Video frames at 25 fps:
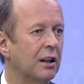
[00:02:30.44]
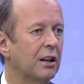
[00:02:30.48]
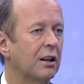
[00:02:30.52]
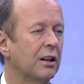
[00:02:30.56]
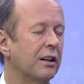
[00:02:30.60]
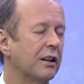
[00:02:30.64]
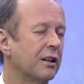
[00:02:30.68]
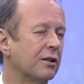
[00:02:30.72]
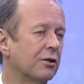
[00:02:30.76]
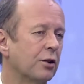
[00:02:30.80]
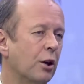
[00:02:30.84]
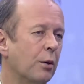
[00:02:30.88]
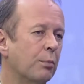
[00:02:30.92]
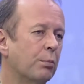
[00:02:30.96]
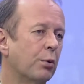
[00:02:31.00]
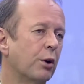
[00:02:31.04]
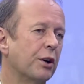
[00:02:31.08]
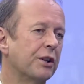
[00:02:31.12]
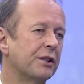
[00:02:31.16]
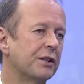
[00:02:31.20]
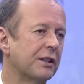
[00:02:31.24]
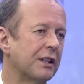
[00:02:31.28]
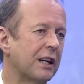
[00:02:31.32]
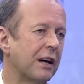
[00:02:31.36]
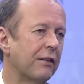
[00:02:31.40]
There's no
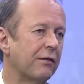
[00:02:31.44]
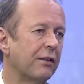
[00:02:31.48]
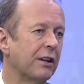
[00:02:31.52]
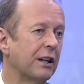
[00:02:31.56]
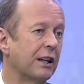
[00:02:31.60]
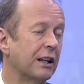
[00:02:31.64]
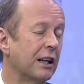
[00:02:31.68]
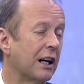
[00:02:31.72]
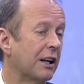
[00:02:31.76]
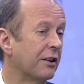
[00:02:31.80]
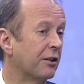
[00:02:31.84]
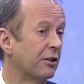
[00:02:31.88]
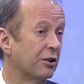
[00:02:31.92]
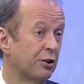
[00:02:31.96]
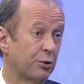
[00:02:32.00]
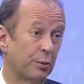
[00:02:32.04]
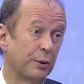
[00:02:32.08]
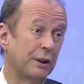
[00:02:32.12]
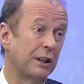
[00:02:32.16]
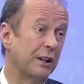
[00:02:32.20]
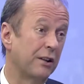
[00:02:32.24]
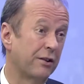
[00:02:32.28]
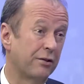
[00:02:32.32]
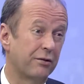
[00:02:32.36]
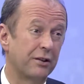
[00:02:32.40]
point in having an under
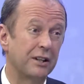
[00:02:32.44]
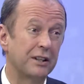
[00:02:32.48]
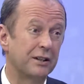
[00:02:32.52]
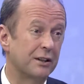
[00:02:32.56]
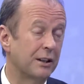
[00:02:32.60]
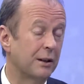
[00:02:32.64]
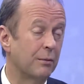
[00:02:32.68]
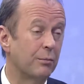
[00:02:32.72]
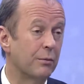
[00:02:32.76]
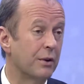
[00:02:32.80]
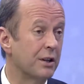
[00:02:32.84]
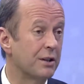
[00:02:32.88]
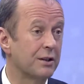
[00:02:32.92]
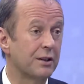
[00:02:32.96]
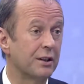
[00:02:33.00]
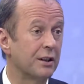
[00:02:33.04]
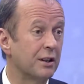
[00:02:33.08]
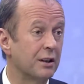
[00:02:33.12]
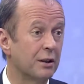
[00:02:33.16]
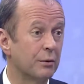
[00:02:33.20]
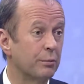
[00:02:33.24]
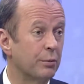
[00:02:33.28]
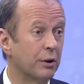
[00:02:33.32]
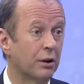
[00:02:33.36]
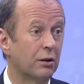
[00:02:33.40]
23 team this
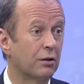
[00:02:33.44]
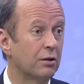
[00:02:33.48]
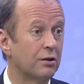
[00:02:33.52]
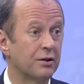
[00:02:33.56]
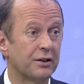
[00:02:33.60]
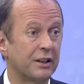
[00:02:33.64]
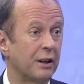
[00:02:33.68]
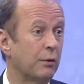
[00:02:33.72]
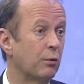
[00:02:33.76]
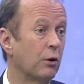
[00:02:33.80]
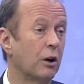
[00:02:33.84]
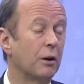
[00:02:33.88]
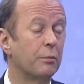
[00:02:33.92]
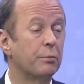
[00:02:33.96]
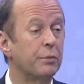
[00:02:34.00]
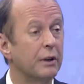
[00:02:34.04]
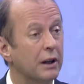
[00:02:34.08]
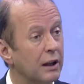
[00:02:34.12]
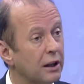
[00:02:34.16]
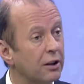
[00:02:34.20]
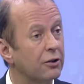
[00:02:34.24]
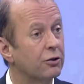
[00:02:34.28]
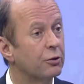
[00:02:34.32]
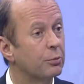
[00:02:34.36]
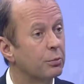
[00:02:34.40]
year because they won't be
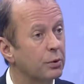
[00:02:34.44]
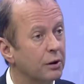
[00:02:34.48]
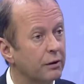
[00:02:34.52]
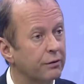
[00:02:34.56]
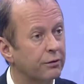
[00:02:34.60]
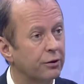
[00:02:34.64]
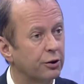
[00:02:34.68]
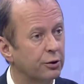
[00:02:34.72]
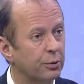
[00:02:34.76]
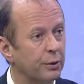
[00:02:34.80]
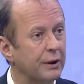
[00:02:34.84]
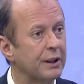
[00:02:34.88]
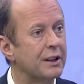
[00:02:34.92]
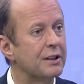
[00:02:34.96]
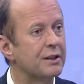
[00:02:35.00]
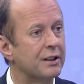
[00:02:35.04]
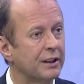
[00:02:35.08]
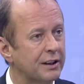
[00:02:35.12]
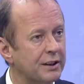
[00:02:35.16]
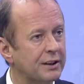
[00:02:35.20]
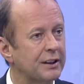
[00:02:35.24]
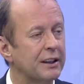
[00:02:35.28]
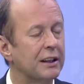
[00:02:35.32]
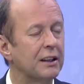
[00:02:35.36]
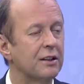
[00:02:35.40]
eligible for
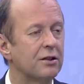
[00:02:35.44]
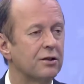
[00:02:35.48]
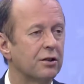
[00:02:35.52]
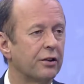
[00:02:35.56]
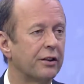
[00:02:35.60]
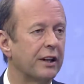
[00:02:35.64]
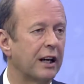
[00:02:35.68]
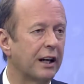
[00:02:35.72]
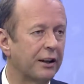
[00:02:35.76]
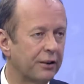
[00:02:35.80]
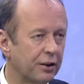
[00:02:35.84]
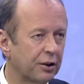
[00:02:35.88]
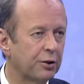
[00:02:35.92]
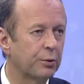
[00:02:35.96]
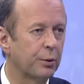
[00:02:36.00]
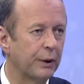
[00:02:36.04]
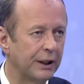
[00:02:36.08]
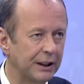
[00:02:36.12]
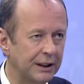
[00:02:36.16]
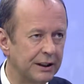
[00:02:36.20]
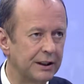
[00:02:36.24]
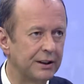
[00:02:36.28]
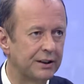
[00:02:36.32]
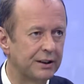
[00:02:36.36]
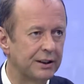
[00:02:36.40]
2016. So the under
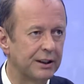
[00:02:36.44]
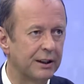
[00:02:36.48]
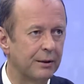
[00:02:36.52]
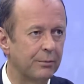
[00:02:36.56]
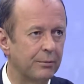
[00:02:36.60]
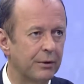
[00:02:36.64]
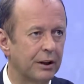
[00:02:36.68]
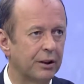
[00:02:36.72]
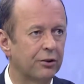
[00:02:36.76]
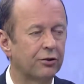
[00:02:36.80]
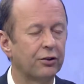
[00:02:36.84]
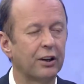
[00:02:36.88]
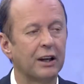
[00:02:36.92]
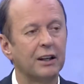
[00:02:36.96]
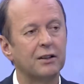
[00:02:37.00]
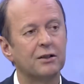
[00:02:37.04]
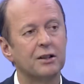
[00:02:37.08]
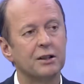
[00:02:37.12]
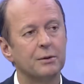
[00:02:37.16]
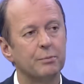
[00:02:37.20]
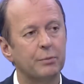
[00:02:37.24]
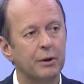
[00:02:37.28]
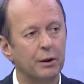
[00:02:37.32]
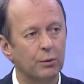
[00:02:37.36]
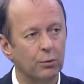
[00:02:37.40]
20 team that Sheikhs has
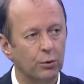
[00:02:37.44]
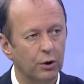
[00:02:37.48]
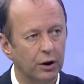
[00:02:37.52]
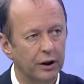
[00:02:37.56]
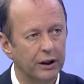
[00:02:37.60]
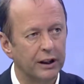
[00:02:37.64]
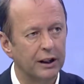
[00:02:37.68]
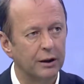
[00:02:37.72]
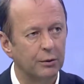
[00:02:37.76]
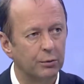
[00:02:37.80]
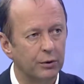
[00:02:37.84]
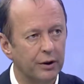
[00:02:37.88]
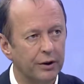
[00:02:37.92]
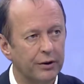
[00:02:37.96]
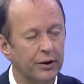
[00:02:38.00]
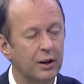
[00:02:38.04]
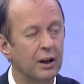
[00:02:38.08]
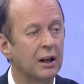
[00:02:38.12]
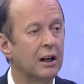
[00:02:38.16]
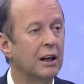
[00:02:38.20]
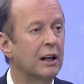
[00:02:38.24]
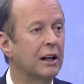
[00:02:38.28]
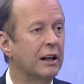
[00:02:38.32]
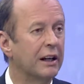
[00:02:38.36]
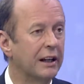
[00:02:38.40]
been working with
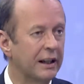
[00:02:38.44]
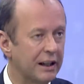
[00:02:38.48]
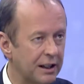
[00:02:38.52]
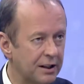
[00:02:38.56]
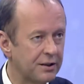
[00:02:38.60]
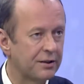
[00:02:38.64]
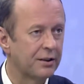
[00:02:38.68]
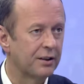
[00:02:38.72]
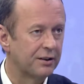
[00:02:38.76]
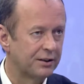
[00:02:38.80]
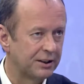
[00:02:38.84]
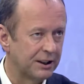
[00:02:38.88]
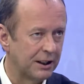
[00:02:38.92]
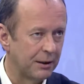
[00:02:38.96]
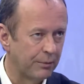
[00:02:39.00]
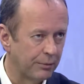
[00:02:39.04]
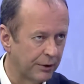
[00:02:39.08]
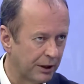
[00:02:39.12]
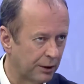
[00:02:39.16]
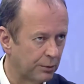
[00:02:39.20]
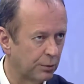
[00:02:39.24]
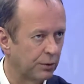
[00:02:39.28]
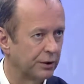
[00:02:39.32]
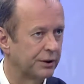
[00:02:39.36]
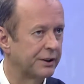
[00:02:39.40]
is the team
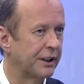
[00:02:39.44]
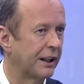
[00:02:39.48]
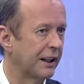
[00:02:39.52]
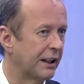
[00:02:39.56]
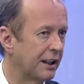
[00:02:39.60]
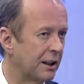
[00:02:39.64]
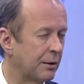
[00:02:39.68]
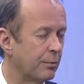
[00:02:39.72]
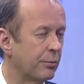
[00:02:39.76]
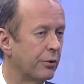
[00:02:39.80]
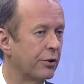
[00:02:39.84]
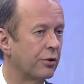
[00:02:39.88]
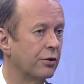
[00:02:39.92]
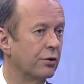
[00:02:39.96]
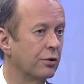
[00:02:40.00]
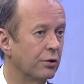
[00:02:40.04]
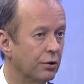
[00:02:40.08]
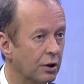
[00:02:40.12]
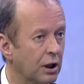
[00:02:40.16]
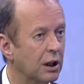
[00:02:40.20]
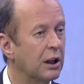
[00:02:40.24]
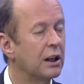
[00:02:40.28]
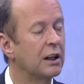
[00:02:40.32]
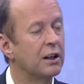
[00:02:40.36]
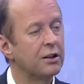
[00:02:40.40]
that will take him through.
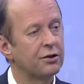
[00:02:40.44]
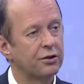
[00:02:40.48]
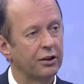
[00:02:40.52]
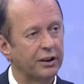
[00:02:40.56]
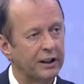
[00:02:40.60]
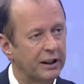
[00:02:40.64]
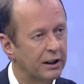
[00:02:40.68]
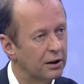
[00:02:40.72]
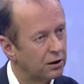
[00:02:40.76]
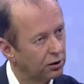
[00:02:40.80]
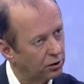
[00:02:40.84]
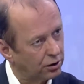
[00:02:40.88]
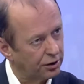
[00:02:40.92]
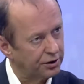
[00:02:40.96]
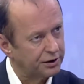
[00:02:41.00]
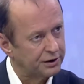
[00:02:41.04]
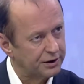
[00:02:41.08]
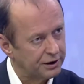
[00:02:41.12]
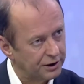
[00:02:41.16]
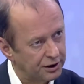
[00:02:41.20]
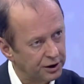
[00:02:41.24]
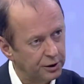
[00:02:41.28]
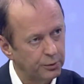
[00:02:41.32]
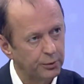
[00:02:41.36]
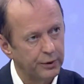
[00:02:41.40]
So he'll
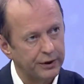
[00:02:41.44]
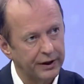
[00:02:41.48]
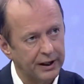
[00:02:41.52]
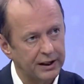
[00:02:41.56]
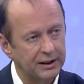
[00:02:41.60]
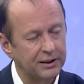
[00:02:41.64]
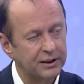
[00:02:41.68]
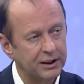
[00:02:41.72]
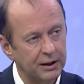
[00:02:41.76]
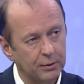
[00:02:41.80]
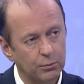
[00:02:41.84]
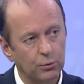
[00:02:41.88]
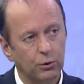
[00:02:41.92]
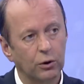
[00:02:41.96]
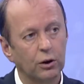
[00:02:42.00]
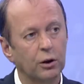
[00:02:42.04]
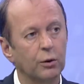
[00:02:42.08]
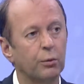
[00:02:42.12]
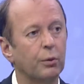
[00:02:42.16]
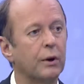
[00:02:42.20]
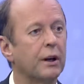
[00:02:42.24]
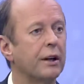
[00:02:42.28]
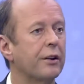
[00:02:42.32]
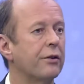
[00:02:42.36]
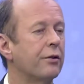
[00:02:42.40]
continue with that team all the
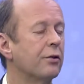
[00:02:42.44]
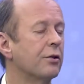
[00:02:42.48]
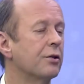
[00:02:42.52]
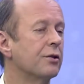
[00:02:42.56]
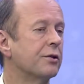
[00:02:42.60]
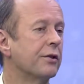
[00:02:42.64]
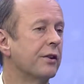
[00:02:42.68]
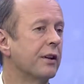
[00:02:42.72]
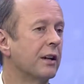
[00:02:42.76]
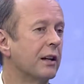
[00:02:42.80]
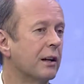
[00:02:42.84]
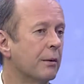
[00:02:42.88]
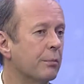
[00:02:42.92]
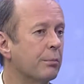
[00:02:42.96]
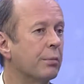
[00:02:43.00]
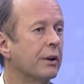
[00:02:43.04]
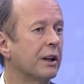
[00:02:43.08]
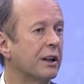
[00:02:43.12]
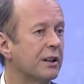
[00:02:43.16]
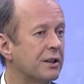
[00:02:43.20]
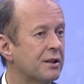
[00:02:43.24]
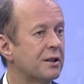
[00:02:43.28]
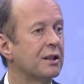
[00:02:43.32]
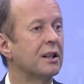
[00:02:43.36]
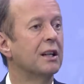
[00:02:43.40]
way through to the
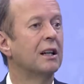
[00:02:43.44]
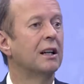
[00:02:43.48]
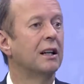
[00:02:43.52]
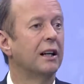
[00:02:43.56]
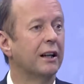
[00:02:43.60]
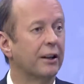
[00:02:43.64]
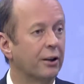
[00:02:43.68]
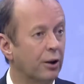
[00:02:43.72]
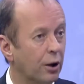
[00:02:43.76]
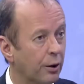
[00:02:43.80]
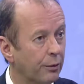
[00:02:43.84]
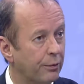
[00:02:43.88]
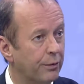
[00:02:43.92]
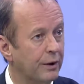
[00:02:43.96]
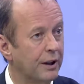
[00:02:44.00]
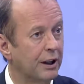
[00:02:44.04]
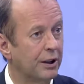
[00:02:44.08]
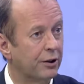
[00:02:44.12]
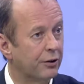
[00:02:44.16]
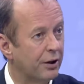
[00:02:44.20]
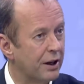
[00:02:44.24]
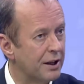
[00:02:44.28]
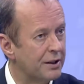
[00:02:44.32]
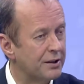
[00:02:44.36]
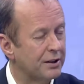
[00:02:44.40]
Olympics and hopefully
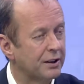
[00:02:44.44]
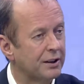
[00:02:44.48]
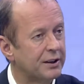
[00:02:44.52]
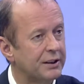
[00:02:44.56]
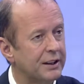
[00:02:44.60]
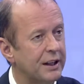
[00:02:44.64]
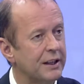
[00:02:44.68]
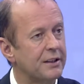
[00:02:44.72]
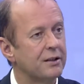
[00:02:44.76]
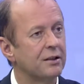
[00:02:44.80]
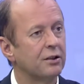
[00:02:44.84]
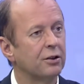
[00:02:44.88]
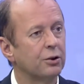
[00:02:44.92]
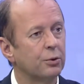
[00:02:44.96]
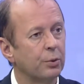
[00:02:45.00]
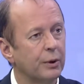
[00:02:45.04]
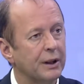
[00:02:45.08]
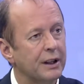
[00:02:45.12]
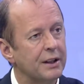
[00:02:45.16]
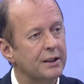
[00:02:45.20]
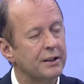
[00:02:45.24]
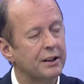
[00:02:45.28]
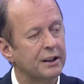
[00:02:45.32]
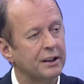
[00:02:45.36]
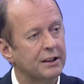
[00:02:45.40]
great success in
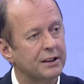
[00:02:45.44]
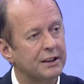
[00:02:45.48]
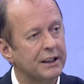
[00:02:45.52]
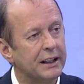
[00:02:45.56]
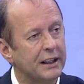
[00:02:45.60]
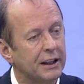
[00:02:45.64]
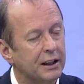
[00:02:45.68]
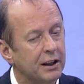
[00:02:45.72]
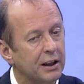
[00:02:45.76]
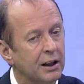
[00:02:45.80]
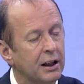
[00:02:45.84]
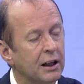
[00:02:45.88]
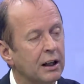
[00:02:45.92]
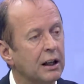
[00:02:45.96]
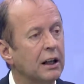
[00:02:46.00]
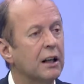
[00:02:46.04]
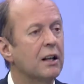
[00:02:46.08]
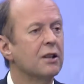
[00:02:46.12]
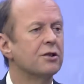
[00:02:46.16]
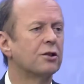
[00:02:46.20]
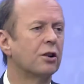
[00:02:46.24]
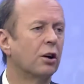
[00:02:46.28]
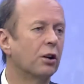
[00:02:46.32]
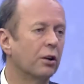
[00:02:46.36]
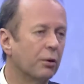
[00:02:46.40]
2016.
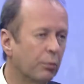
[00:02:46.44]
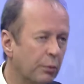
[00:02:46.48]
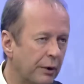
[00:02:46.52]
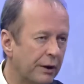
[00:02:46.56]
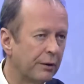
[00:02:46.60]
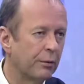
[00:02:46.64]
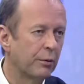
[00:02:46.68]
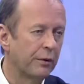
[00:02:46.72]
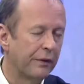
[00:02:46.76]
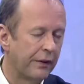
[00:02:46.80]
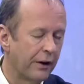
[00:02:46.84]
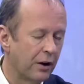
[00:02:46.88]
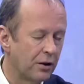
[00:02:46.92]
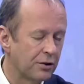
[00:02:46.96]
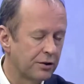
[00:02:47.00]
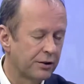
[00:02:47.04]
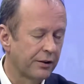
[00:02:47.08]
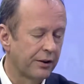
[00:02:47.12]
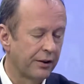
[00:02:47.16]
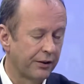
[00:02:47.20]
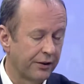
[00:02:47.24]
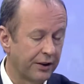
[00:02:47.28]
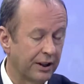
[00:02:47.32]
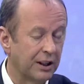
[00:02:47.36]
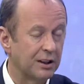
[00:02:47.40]
So those are
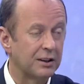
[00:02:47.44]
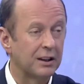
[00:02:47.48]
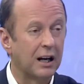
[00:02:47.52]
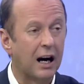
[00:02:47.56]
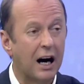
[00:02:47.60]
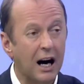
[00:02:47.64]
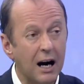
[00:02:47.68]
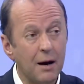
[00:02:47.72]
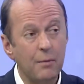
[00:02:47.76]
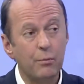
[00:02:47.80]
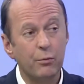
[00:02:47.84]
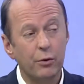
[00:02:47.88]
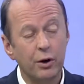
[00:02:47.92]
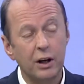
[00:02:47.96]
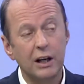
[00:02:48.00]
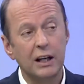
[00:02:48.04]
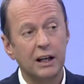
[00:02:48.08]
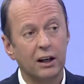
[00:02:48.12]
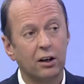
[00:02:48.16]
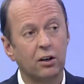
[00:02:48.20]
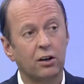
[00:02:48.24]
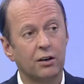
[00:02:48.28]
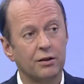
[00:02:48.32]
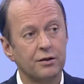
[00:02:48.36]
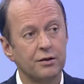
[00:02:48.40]
the things. I'm really
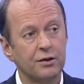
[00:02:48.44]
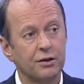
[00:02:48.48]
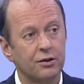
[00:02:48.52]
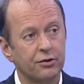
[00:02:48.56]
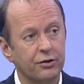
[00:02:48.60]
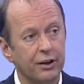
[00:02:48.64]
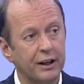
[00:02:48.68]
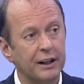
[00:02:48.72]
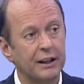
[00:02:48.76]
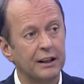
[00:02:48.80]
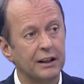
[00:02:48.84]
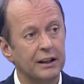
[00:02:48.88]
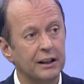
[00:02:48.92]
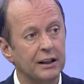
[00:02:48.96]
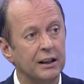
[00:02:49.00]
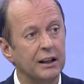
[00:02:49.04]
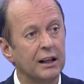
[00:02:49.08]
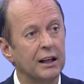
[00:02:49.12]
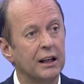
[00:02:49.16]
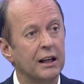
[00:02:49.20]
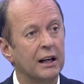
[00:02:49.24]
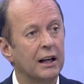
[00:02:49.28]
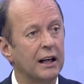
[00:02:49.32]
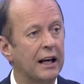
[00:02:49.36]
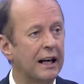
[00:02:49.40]
concentrating
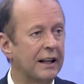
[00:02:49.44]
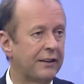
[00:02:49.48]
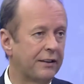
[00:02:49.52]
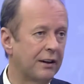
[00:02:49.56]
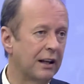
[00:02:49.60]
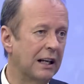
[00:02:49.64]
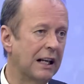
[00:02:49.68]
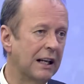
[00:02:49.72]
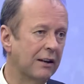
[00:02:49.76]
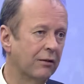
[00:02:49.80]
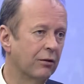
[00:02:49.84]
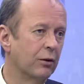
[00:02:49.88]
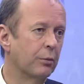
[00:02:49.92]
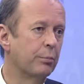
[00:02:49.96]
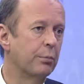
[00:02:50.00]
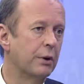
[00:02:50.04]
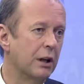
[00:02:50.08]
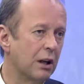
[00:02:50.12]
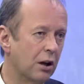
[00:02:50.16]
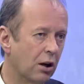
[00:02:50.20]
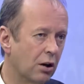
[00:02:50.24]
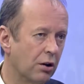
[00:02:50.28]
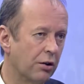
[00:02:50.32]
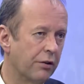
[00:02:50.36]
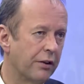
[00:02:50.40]
at the level
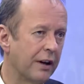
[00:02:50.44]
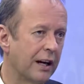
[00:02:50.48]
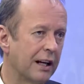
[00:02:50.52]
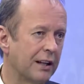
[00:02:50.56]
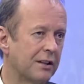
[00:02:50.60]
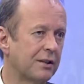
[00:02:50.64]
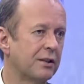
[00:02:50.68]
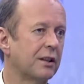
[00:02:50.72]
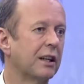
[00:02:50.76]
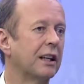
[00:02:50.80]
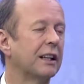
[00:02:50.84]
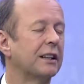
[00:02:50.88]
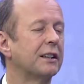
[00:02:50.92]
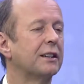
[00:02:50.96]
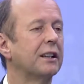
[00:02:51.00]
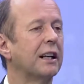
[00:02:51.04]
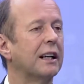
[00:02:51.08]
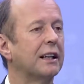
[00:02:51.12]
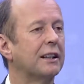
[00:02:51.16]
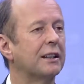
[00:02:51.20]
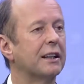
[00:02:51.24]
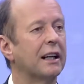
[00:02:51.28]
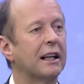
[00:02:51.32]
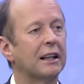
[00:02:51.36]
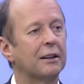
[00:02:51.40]
below that.
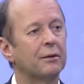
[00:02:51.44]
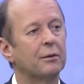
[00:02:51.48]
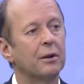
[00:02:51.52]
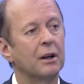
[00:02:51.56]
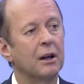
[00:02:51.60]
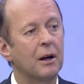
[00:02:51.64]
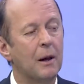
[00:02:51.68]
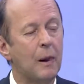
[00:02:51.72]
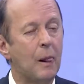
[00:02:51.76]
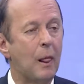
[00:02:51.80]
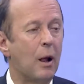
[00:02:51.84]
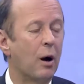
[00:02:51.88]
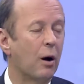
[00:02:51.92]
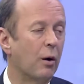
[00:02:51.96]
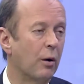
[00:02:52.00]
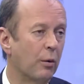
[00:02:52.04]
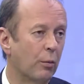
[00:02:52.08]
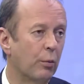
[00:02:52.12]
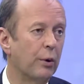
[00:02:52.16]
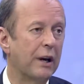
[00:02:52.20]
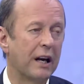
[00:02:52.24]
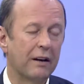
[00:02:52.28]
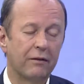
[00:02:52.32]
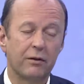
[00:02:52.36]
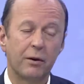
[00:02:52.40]

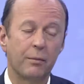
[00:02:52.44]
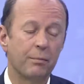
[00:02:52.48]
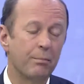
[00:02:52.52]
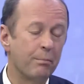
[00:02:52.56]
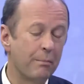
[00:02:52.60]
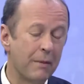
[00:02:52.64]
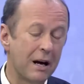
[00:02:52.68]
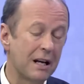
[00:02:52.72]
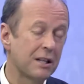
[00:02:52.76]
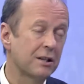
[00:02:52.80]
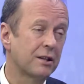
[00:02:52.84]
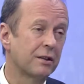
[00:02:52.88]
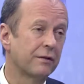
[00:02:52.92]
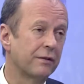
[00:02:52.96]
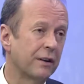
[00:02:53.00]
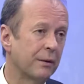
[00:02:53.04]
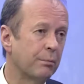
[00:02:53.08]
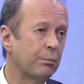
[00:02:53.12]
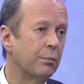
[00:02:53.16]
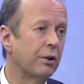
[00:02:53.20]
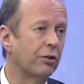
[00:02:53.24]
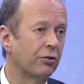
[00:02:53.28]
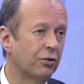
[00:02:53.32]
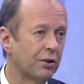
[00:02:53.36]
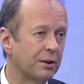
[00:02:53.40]
We have a massive
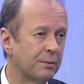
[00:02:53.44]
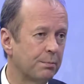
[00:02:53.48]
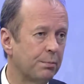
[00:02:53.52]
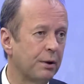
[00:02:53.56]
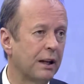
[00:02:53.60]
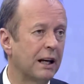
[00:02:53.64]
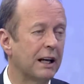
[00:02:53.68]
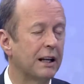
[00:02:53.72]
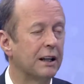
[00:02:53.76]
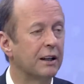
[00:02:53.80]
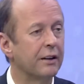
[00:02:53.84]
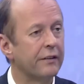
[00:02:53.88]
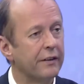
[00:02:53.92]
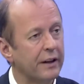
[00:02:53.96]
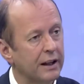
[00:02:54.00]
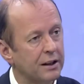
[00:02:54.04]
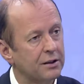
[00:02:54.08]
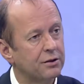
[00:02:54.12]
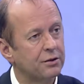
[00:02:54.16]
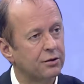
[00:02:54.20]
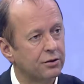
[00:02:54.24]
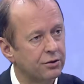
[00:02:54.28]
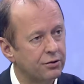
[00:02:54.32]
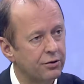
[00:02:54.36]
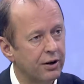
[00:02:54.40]
ambitious plan, and
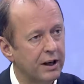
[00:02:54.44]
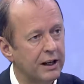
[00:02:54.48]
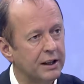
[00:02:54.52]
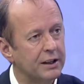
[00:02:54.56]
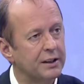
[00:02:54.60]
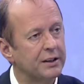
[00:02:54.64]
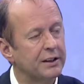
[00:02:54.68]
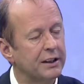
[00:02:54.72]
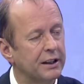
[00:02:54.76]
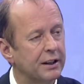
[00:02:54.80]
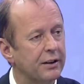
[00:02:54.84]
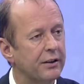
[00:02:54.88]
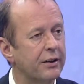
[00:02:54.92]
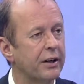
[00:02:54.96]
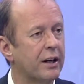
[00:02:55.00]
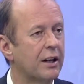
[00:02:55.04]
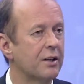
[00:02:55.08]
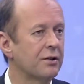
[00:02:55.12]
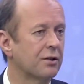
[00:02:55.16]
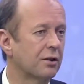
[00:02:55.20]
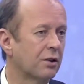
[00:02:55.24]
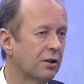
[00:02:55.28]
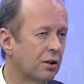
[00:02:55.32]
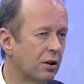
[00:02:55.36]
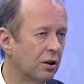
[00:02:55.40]
that's to train
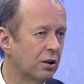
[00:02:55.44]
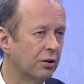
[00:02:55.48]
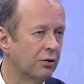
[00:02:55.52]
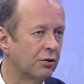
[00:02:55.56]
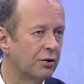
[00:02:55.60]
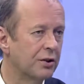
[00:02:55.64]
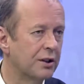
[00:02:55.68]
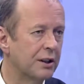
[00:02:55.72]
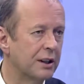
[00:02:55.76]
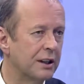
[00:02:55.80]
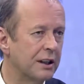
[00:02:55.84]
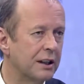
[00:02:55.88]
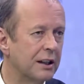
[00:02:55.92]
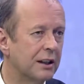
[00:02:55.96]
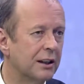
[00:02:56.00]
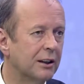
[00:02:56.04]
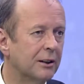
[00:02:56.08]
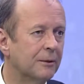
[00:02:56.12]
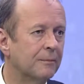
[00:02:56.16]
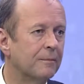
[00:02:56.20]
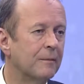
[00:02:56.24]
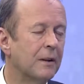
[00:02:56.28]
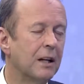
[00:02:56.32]
10,000 coaches a year.